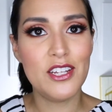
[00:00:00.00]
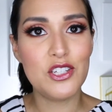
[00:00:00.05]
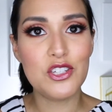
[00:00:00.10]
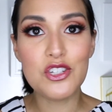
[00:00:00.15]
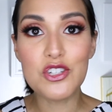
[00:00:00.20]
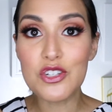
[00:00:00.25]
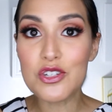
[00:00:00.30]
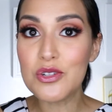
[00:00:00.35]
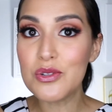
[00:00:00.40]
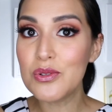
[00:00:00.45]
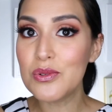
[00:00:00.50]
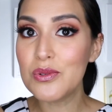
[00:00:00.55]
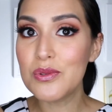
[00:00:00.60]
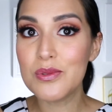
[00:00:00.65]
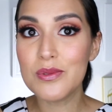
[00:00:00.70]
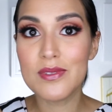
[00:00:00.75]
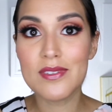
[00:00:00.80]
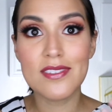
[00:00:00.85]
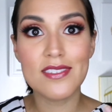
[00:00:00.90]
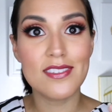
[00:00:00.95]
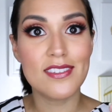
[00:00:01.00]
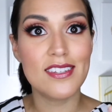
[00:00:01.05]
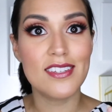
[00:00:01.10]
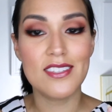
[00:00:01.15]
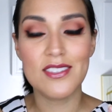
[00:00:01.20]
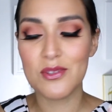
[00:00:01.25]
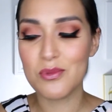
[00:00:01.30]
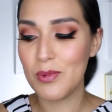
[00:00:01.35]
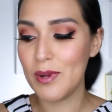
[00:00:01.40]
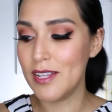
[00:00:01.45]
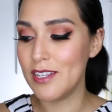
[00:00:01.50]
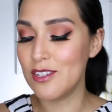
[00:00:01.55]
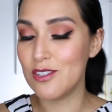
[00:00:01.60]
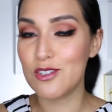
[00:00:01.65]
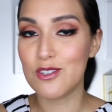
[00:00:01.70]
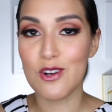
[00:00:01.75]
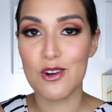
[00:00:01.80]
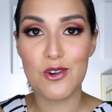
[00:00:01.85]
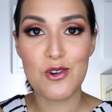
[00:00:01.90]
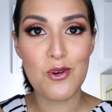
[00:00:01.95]
June is when you
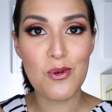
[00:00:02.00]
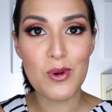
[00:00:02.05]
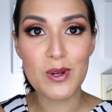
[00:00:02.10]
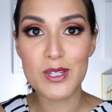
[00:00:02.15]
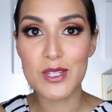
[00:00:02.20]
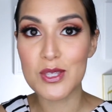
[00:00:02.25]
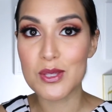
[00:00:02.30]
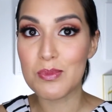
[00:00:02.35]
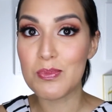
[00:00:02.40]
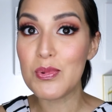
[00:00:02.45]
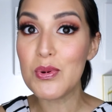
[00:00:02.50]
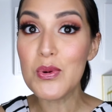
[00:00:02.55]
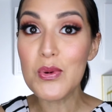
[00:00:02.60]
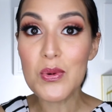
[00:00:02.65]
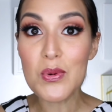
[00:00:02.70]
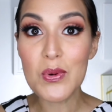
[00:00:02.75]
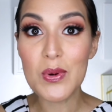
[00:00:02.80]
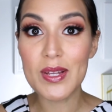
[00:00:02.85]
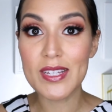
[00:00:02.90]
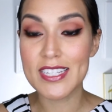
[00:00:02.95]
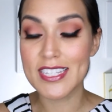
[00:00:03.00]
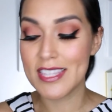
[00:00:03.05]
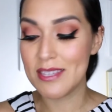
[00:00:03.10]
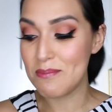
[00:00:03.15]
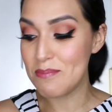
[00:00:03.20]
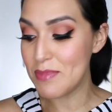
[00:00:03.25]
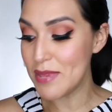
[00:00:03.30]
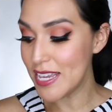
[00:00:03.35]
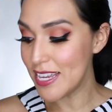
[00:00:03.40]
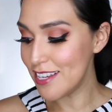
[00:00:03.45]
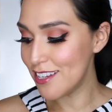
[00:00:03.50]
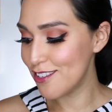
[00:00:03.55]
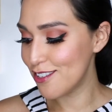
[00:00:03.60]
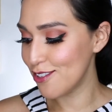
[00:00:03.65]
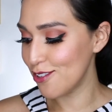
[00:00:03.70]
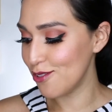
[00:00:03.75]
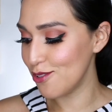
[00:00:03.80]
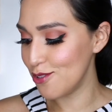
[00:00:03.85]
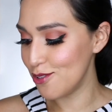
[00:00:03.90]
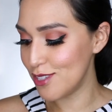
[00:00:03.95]
start going to the pool and to the beach,
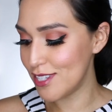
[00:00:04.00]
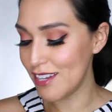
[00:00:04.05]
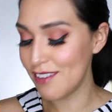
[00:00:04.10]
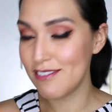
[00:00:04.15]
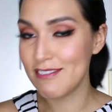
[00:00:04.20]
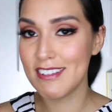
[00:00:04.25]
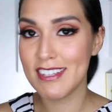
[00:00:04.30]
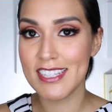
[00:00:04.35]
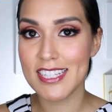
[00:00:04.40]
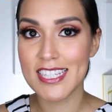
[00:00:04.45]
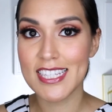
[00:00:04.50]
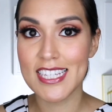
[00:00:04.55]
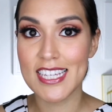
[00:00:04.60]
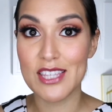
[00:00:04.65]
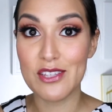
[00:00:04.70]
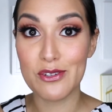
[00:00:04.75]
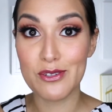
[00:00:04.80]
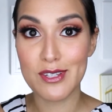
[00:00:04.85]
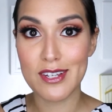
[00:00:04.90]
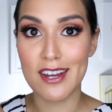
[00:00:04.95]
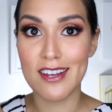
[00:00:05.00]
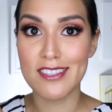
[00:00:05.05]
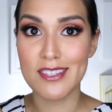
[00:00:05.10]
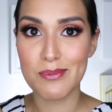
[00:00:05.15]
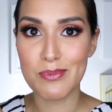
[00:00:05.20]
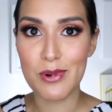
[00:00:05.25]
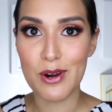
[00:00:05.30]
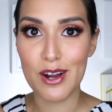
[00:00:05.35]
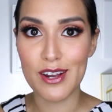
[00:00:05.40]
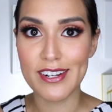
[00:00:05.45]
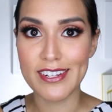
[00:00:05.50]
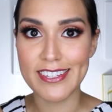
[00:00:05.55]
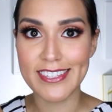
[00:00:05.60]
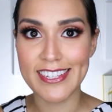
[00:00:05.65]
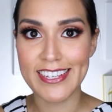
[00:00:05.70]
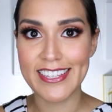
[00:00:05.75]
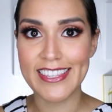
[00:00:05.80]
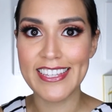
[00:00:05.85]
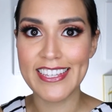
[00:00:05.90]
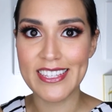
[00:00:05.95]
so you definitely see those kinds of products
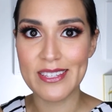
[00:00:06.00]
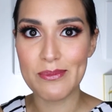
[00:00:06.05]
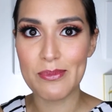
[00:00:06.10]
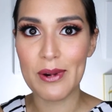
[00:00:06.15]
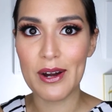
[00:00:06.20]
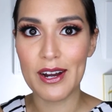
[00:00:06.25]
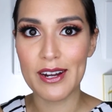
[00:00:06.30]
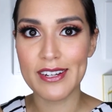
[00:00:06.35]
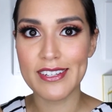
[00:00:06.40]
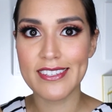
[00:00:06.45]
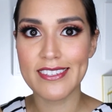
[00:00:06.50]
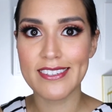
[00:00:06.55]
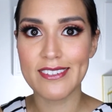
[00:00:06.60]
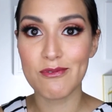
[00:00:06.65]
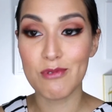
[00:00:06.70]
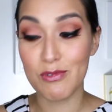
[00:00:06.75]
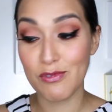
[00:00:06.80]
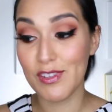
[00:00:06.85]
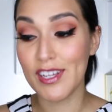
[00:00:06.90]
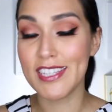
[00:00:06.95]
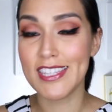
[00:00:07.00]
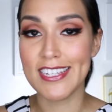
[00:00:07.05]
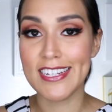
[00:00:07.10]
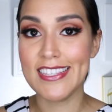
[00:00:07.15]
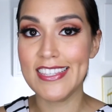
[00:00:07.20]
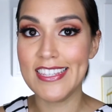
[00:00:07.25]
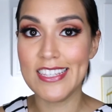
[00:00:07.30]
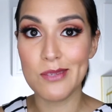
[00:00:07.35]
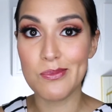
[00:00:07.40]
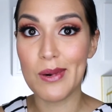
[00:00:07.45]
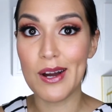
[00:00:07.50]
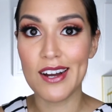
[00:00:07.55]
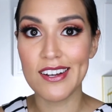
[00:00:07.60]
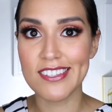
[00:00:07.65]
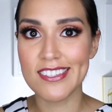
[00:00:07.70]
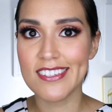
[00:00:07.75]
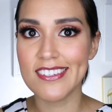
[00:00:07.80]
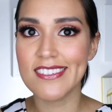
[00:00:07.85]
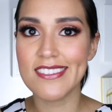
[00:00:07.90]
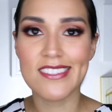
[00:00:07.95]
in these box reflected in these
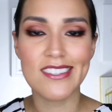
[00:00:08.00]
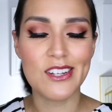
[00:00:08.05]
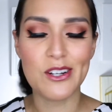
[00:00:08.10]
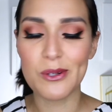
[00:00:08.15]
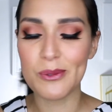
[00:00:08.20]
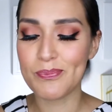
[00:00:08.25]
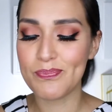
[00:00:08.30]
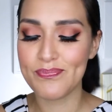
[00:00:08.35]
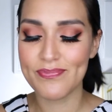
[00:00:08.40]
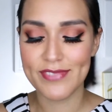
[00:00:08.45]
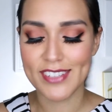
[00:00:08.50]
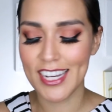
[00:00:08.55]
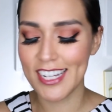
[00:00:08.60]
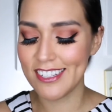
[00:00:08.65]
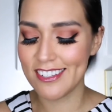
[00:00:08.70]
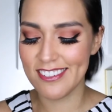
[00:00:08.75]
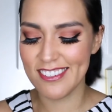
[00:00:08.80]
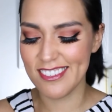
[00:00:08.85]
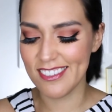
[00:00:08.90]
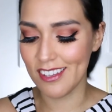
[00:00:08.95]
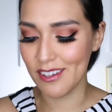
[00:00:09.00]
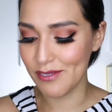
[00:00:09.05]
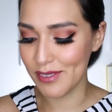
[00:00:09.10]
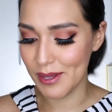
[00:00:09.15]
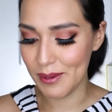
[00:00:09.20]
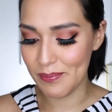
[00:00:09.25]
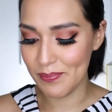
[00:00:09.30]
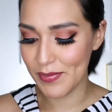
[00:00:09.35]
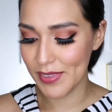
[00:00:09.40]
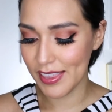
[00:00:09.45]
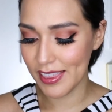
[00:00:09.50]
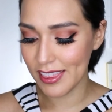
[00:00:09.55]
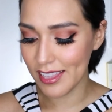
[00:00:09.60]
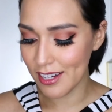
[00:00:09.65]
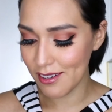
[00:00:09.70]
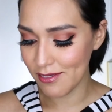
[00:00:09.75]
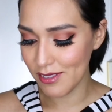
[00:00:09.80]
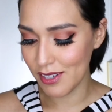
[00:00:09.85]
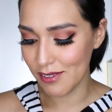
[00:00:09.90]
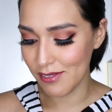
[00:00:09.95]
boxes. So I just love them.
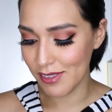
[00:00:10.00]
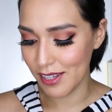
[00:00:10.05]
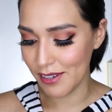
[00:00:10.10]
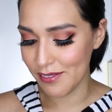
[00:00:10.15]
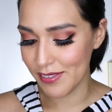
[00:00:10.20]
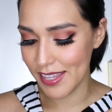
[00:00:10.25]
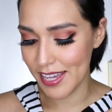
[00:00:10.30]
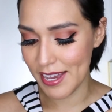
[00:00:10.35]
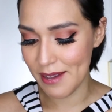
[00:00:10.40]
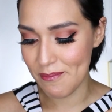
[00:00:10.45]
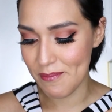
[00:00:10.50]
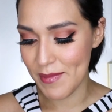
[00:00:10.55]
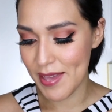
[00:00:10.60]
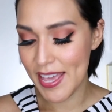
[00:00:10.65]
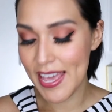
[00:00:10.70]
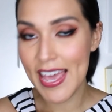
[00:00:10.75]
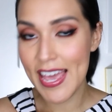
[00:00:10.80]
Love, love, love them.